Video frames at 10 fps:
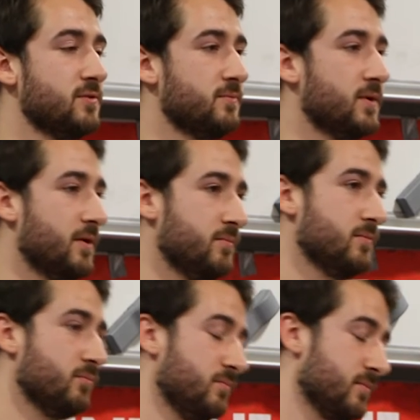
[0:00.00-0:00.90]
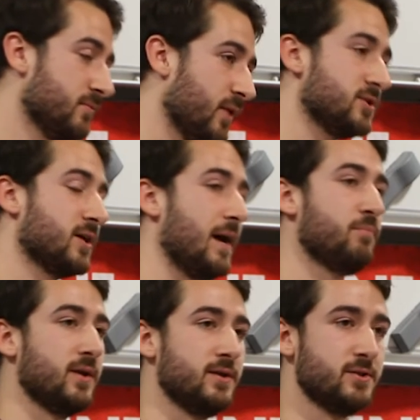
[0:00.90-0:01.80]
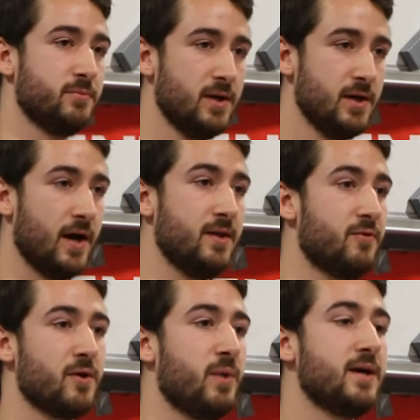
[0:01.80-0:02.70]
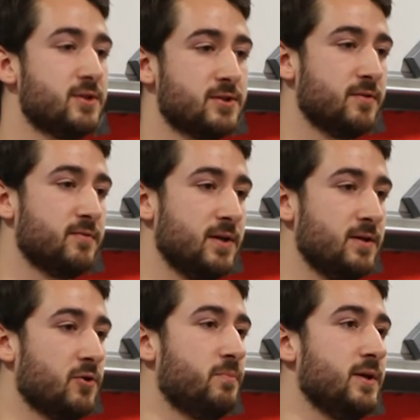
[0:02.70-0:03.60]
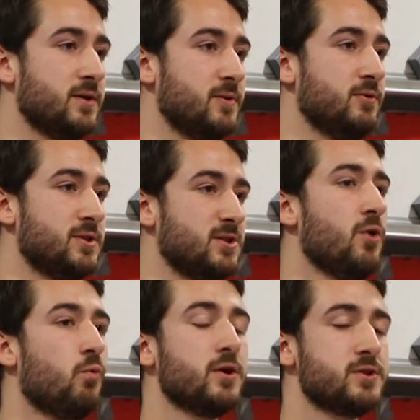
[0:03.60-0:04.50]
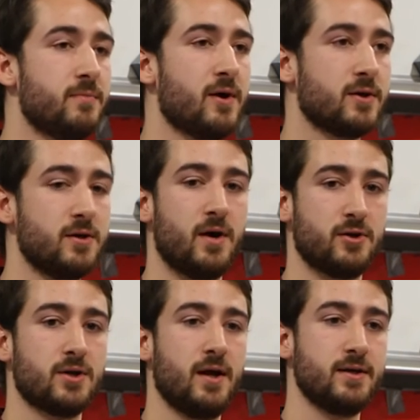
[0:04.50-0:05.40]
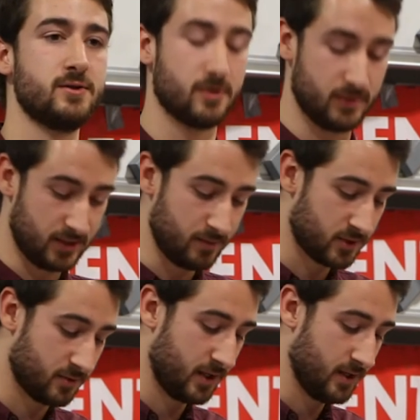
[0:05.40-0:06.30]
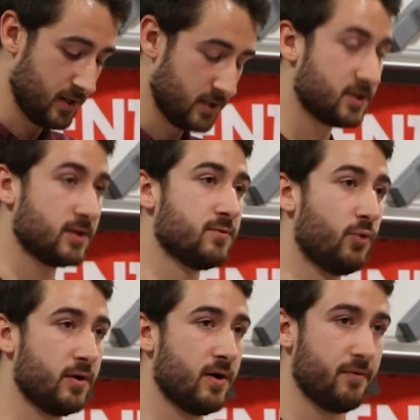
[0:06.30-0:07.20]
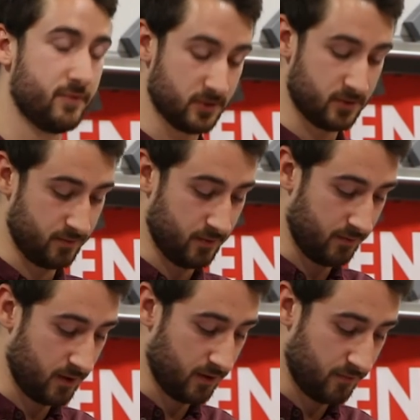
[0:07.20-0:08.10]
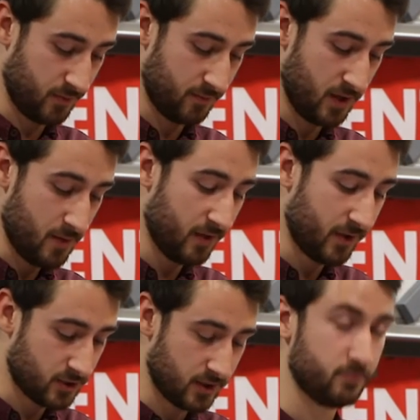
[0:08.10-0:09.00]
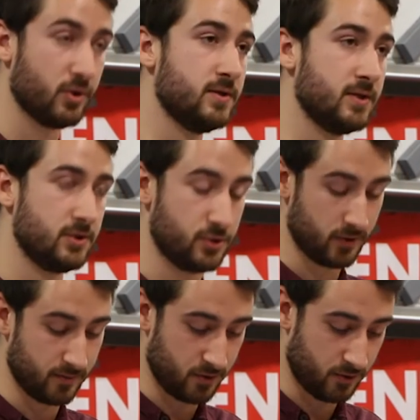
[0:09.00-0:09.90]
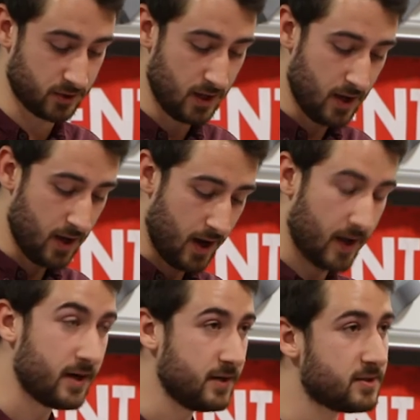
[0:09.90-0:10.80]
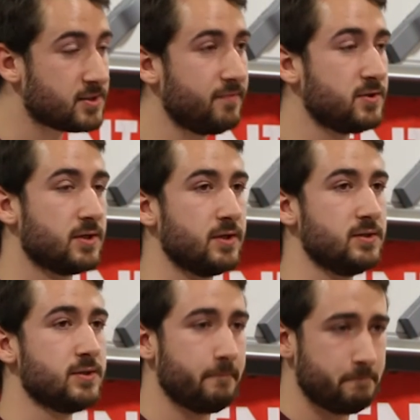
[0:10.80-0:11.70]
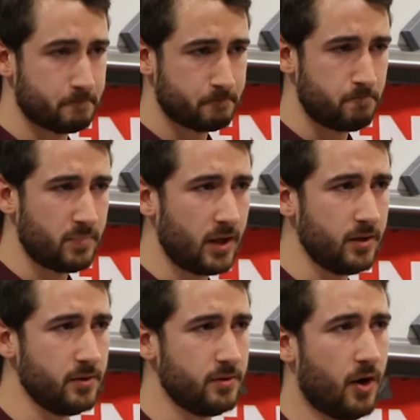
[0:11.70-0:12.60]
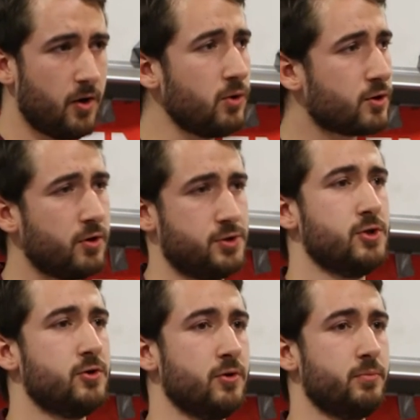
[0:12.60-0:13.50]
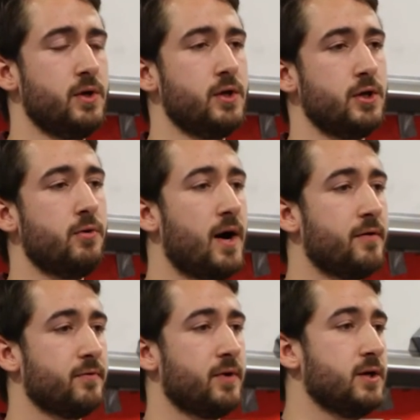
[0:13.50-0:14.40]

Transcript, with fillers: of uh, French capitalism and the very basis of the European communities was American Marshall aid. So it seems to be six of one and half a dozen of the other from him. But eventually Britain did join, of course. And then in the 70s, all across Europe, you have a